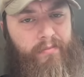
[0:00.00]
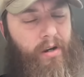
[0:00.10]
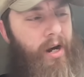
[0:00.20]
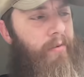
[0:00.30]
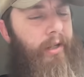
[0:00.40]

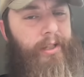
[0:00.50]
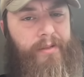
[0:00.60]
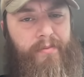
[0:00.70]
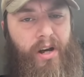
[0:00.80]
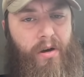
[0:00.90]
All right, we're going to get
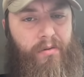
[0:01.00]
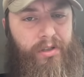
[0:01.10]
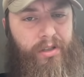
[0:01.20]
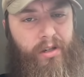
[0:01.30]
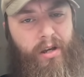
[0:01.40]
some
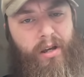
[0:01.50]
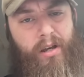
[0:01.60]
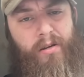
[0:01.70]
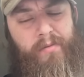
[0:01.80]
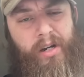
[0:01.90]
goats.
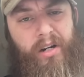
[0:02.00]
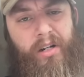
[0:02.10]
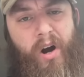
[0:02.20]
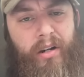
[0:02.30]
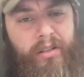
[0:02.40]
We got our
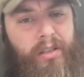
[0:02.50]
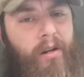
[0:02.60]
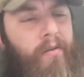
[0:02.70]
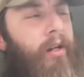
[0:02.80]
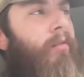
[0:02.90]
gardens
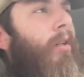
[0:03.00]
going.